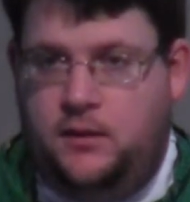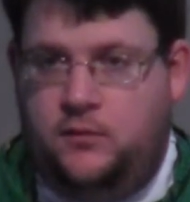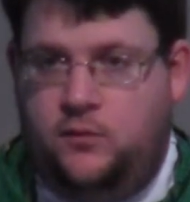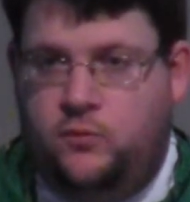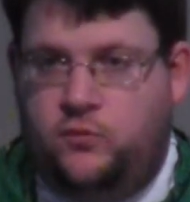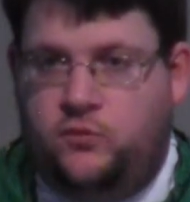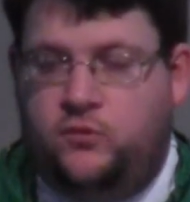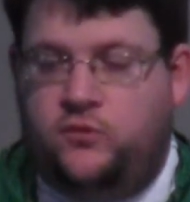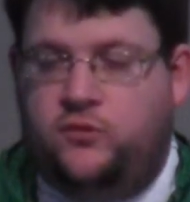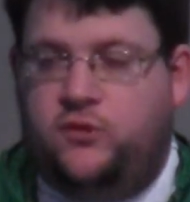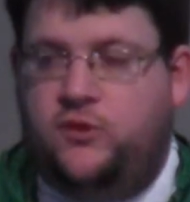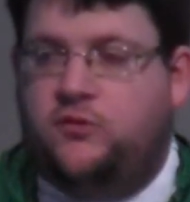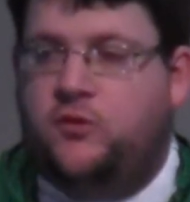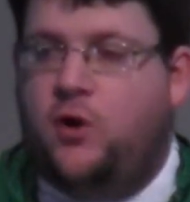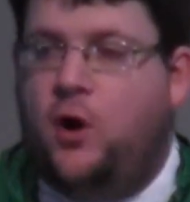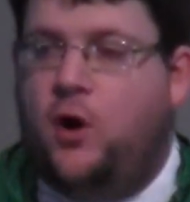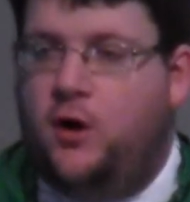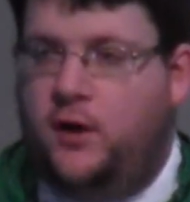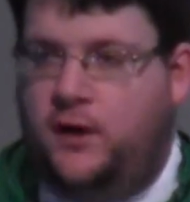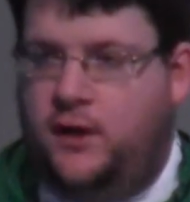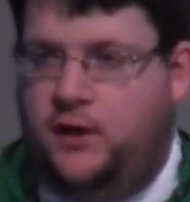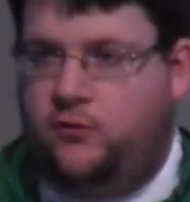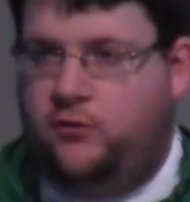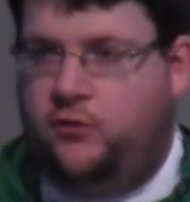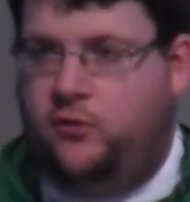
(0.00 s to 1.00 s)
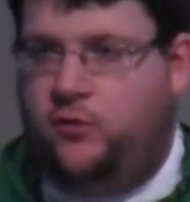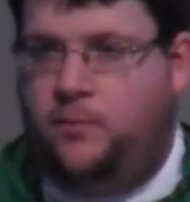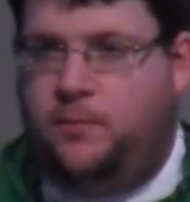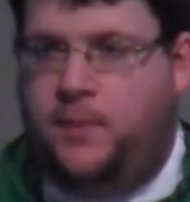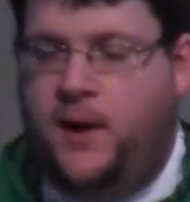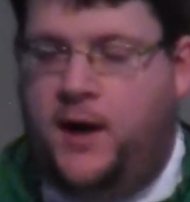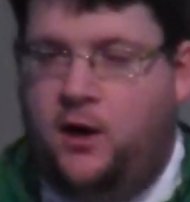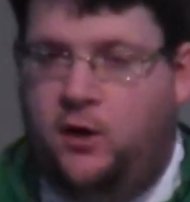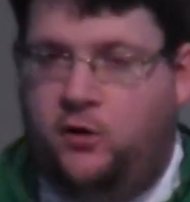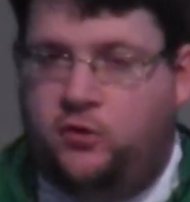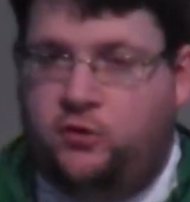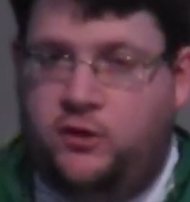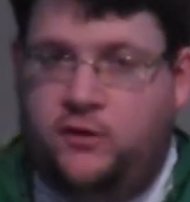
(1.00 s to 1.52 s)
This was disheartening to the
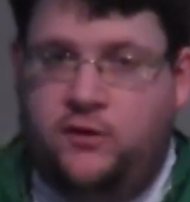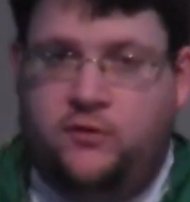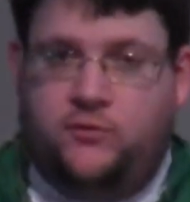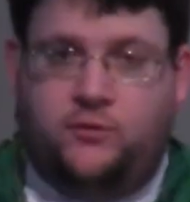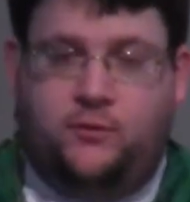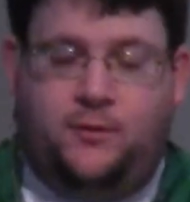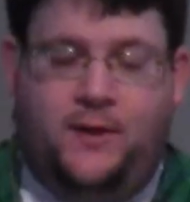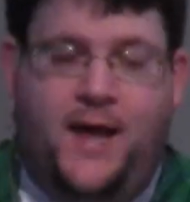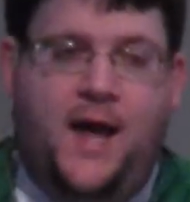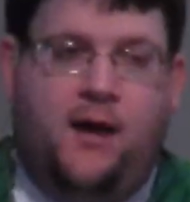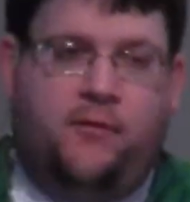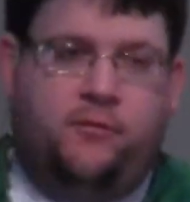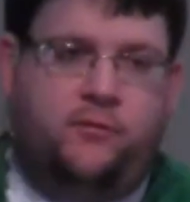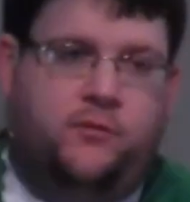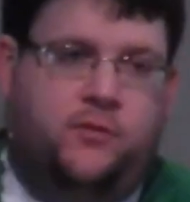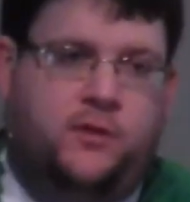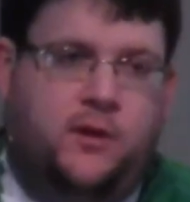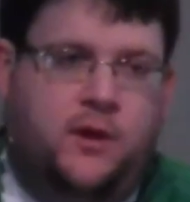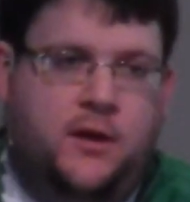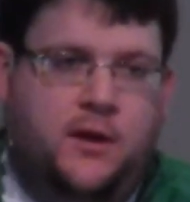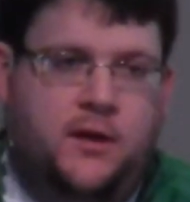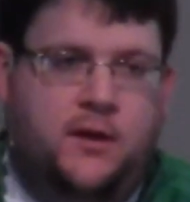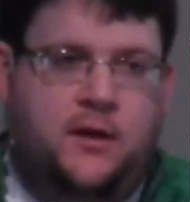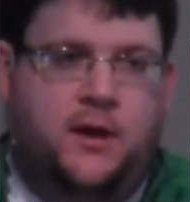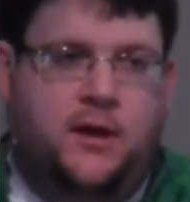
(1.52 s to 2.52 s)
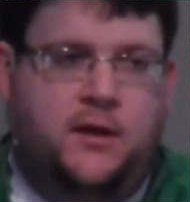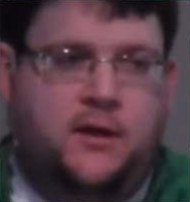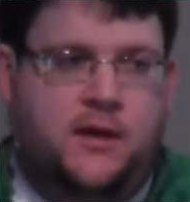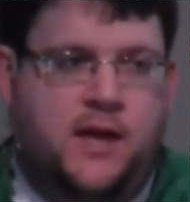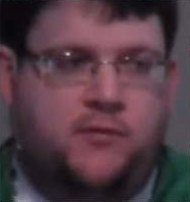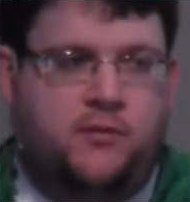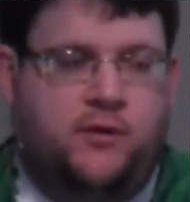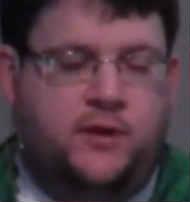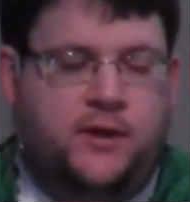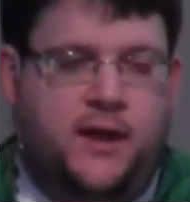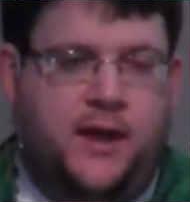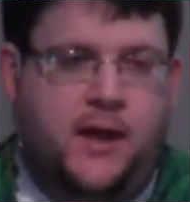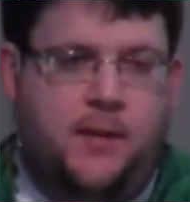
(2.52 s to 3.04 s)
parish. He just left and
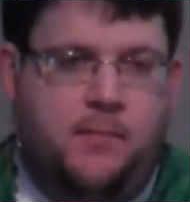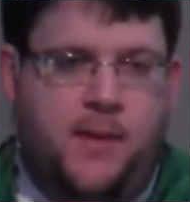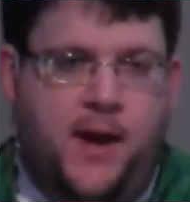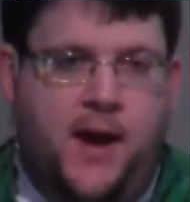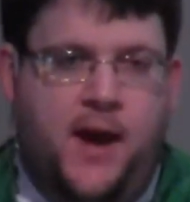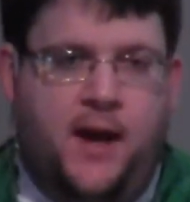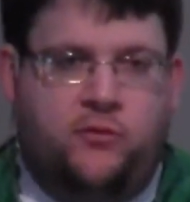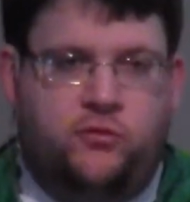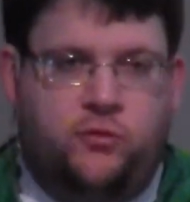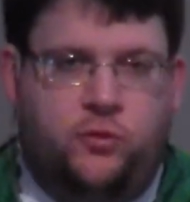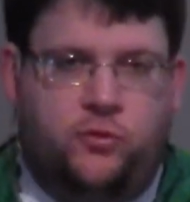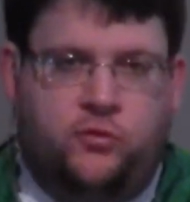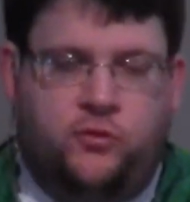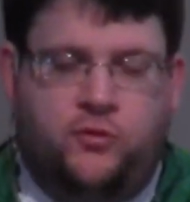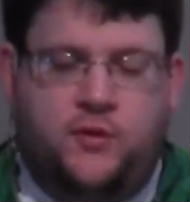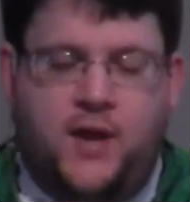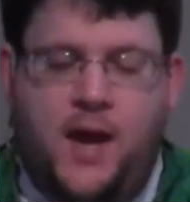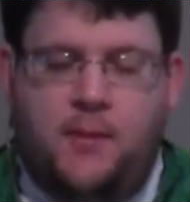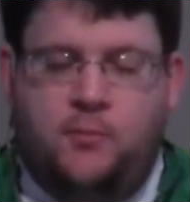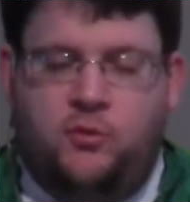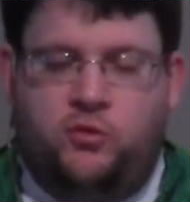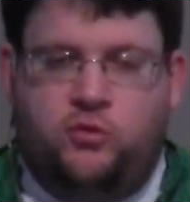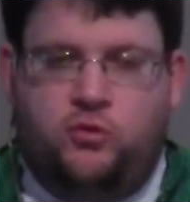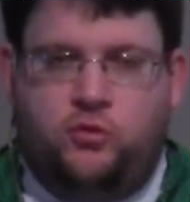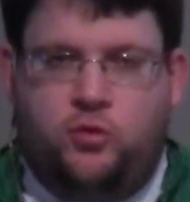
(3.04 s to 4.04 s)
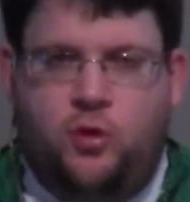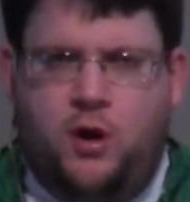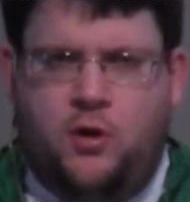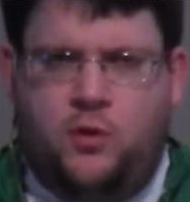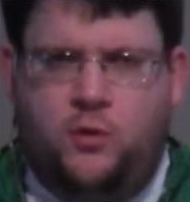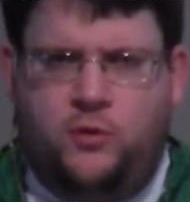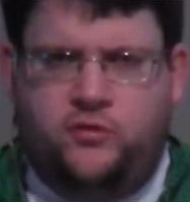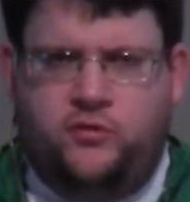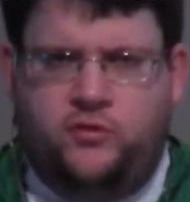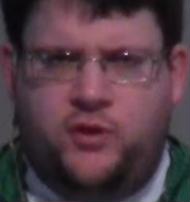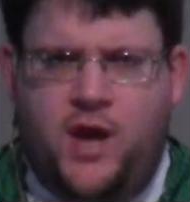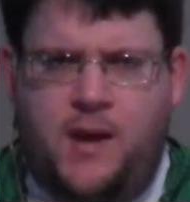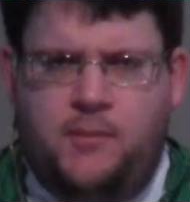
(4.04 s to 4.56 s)
never came back. So there was a time of
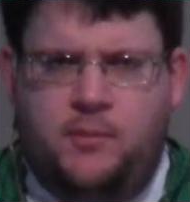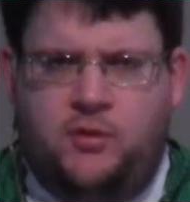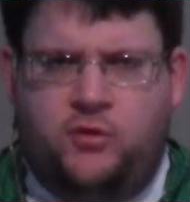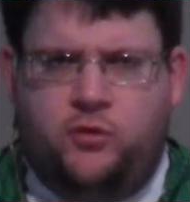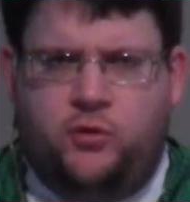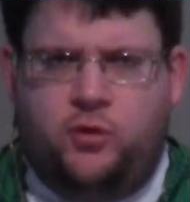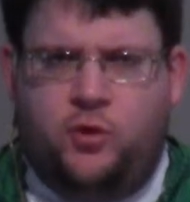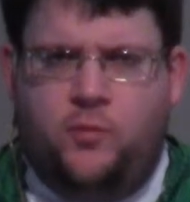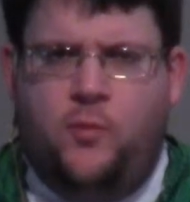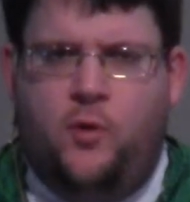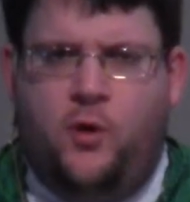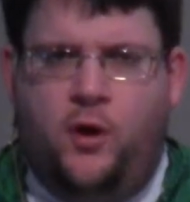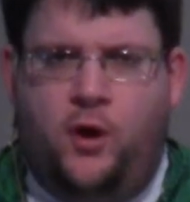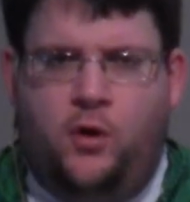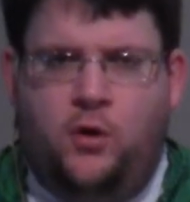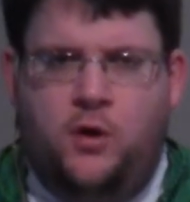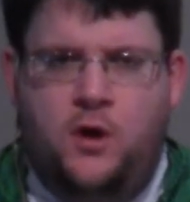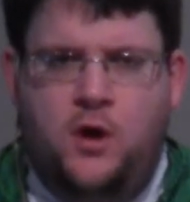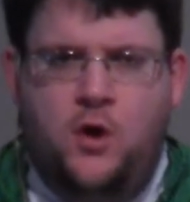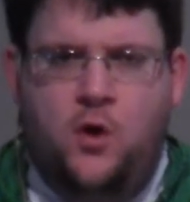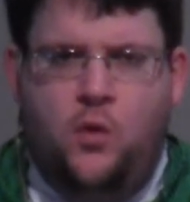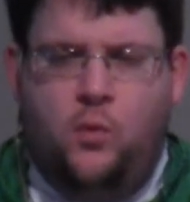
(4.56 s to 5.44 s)
struggle, a time of turmoil.